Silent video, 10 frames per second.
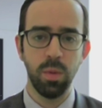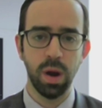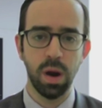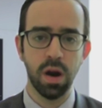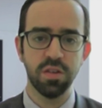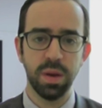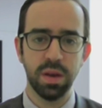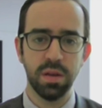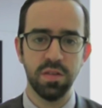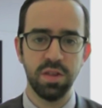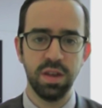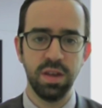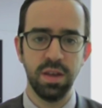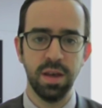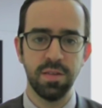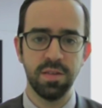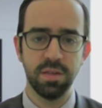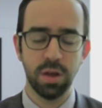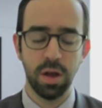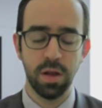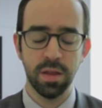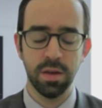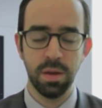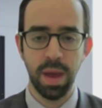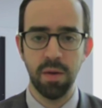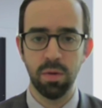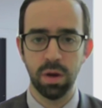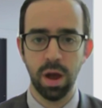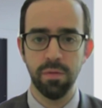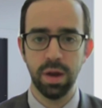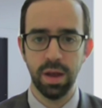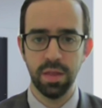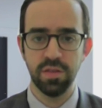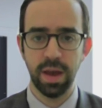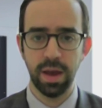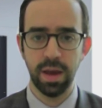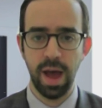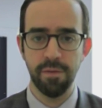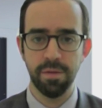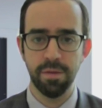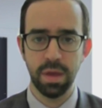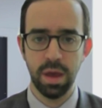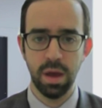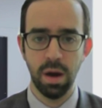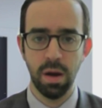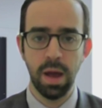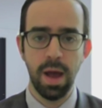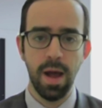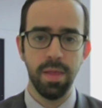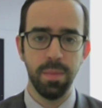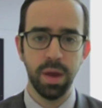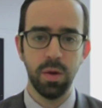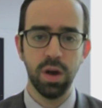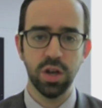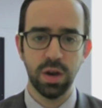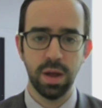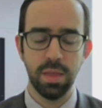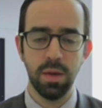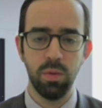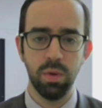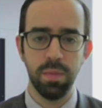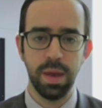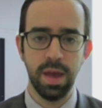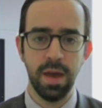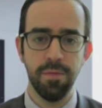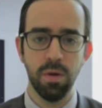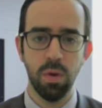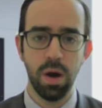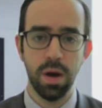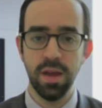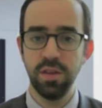that we are expecting to see a solid demand recovery in the second half of the year. The big question, I think, will be if Iran